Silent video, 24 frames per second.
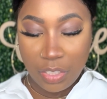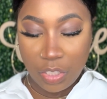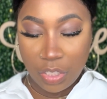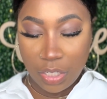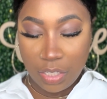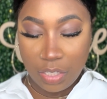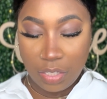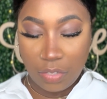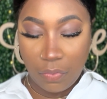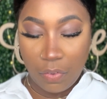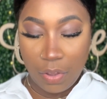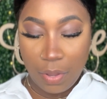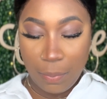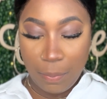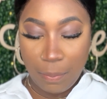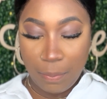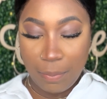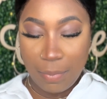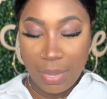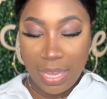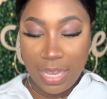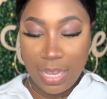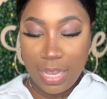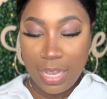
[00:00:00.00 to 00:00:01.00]
just for
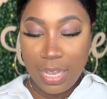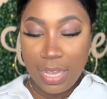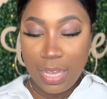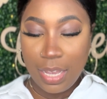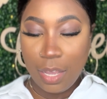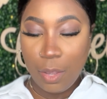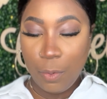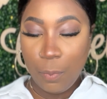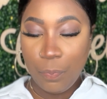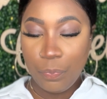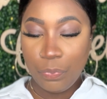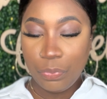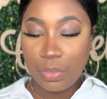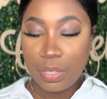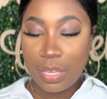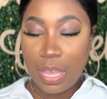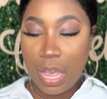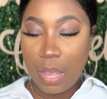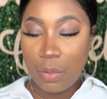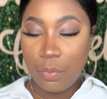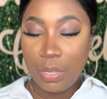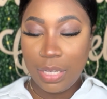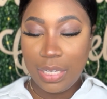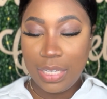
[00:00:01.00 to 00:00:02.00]
me.
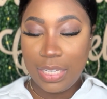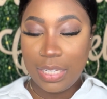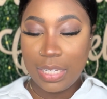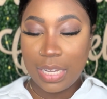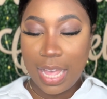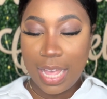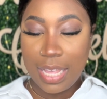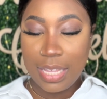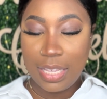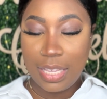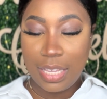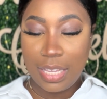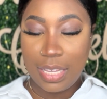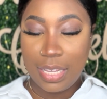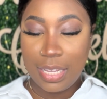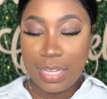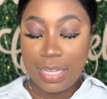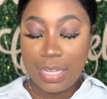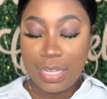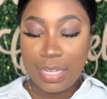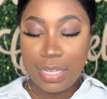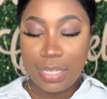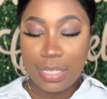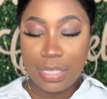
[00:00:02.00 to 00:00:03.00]
I really like
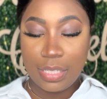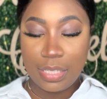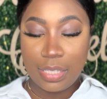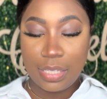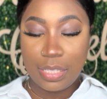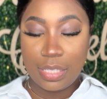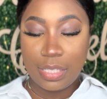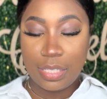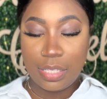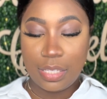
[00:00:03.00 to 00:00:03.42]
it.